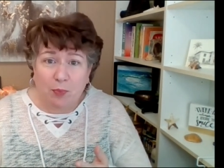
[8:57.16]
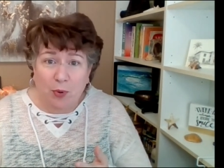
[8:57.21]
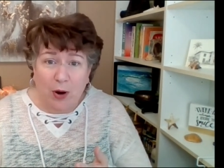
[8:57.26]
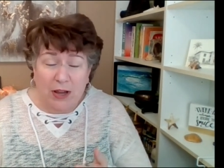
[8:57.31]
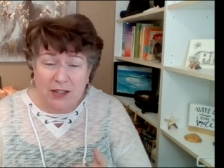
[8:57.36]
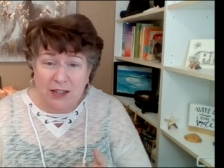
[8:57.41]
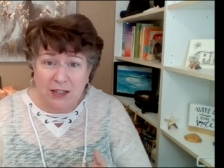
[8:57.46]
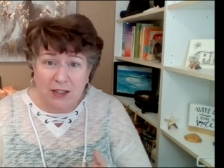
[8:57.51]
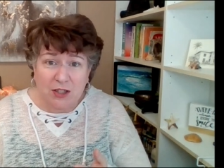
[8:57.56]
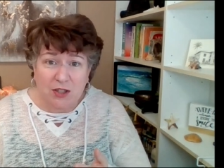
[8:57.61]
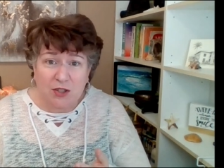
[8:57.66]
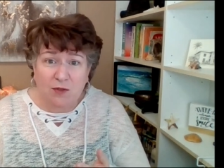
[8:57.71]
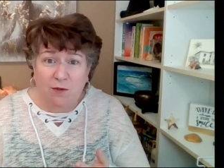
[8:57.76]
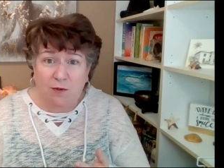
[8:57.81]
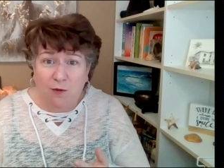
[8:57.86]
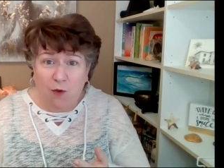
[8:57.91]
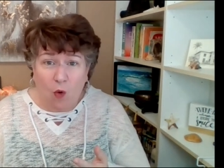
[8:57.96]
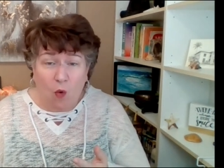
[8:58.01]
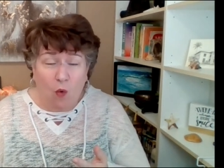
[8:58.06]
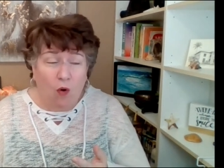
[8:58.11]

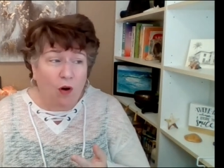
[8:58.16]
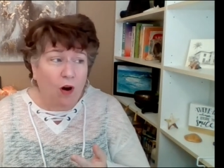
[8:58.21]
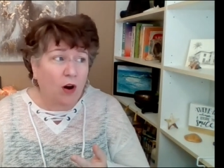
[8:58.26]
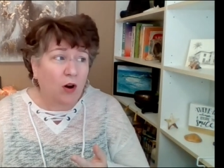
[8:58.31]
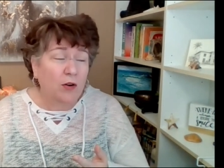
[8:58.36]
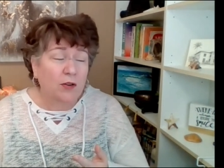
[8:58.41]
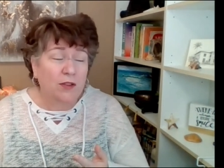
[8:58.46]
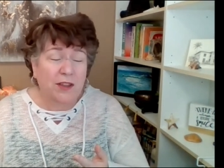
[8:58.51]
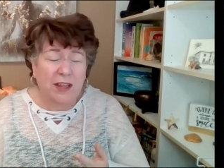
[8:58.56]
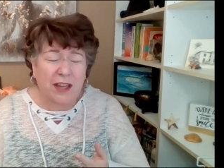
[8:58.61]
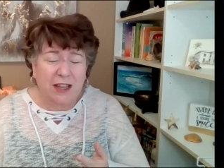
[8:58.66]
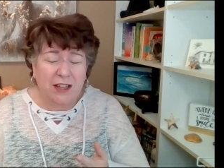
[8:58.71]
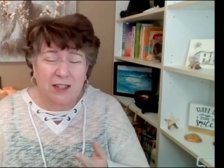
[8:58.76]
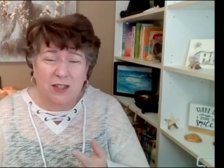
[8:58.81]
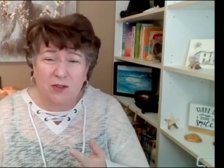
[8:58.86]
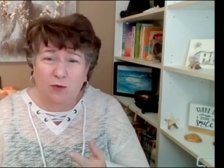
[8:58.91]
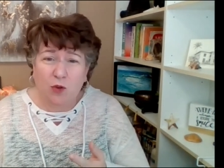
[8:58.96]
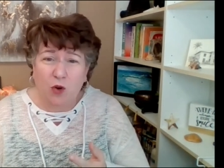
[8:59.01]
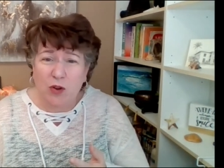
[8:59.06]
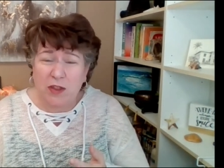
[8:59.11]
Presents or
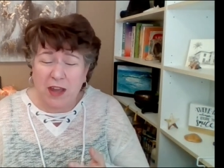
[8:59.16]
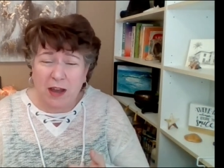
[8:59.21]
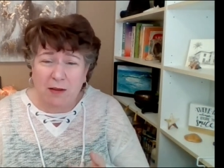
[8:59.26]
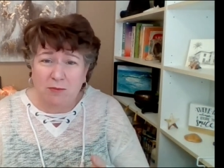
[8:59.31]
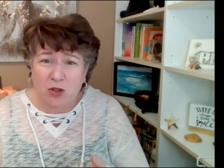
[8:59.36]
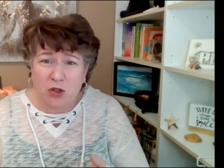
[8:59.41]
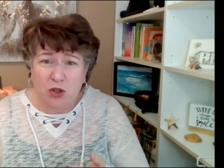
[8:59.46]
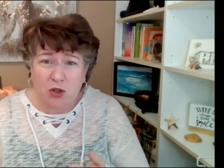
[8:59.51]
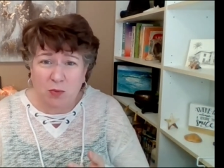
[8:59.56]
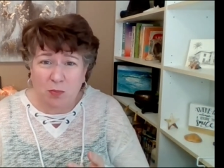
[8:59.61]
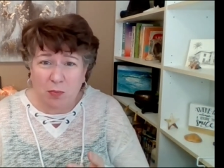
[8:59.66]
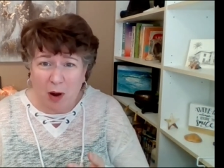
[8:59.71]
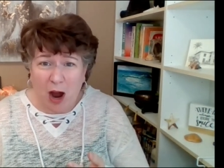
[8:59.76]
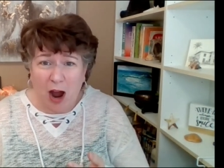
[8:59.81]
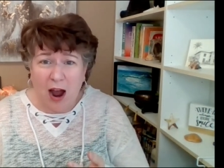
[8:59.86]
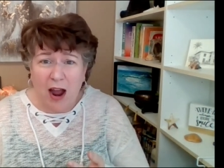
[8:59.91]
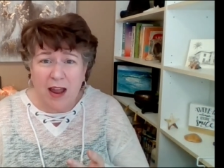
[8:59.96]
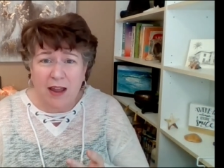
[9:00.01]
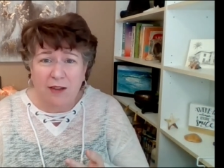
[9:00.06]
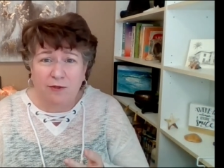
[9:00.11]
things for them to
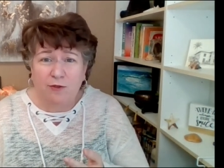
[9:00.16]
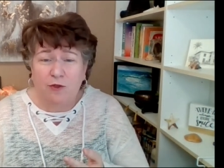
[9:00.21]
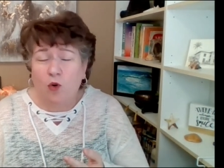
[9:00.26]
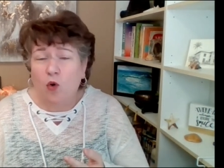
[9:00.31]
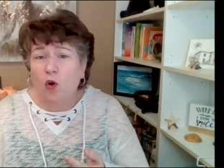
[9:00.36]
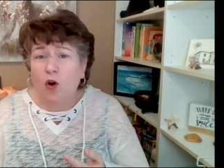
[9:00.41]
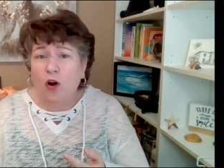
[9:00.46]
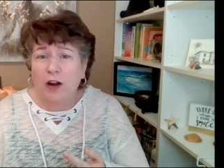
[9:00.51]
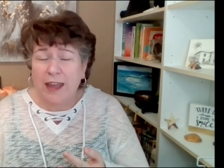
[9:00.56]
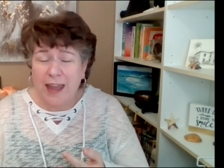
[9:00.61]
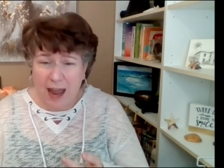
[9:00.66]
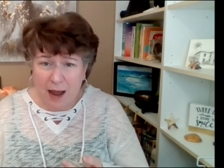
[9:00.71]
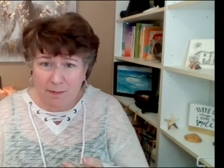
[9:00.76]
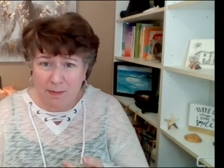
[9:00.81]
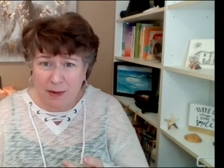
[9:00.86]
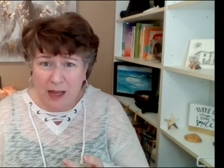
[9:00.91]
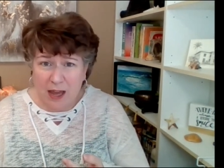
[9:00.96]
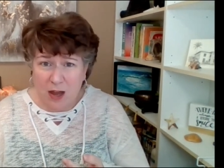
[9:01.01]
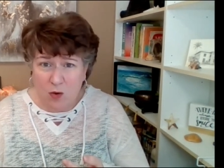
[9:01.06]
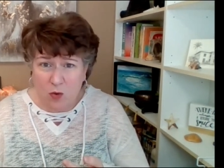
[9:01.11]
buy for
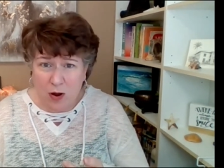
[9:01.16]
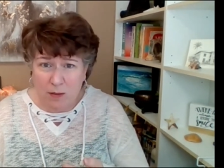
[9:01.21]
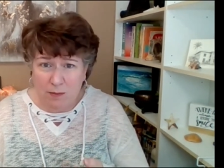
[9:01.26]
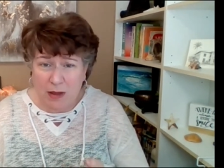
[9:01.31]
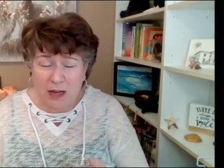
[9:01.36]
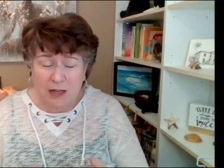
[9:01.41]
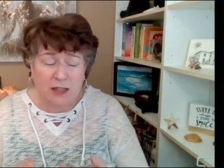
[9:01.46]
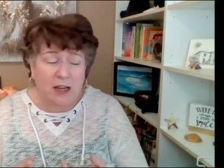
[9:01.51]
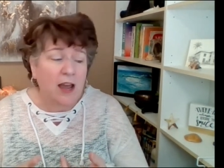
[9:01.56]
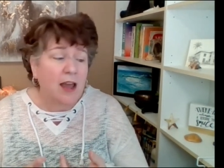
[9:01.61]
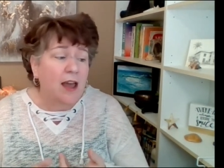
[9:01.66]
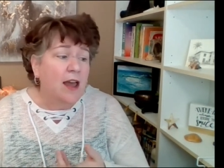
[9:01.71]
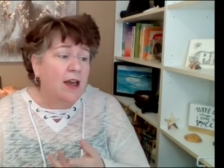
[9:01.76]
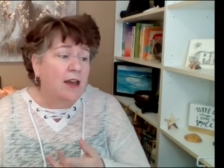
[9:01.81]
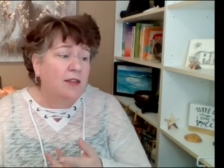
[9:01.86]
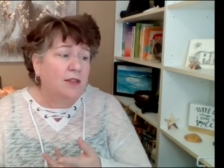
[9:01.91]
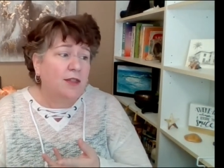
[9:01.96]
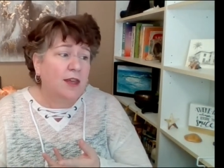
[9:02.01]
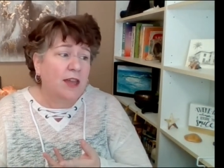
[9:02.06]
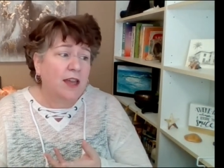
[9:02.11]
camping equipment,
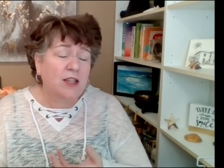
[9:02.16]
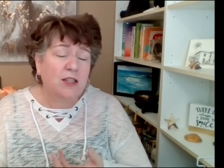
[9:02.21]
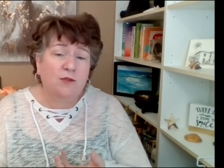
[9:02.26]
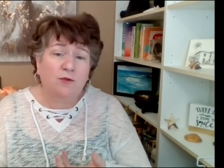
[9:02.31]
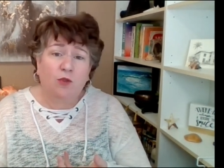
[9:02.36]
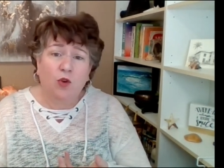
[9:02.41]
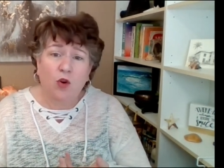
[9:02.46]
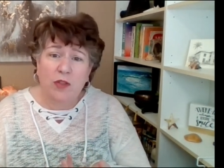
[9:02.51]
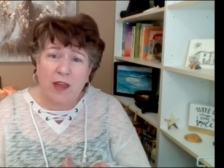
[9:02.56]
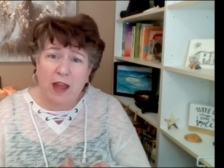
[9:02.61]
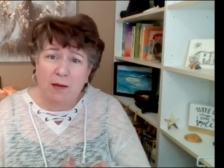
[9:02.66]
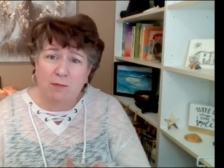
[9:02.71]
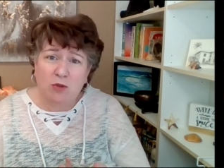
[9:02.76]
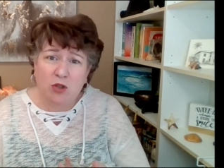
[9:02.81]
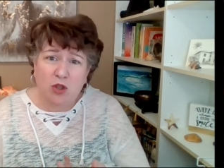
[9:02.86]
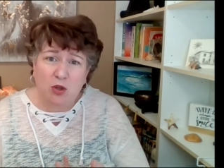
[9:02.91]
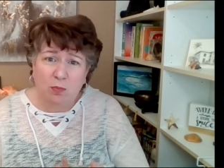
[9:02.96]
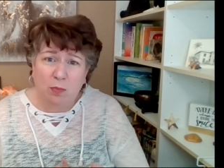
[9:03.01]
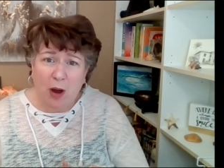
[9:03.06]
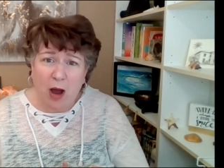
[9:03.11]
things for
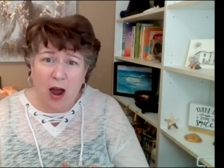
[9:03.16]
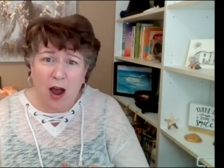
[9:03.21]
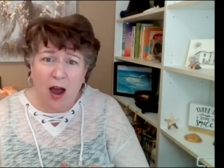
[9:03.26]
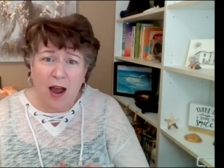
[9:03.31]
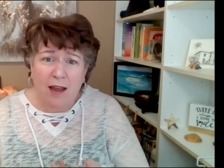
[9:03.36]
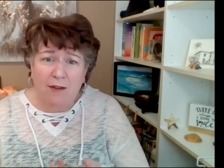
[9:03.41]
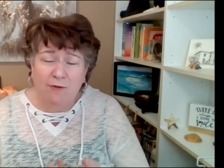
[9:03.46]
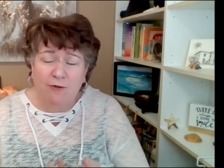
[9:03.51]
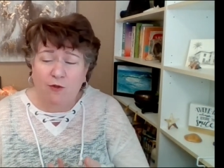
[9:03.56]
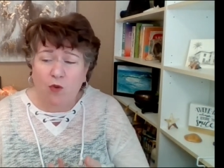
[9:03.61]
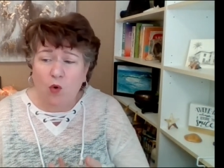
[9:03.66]
them to buy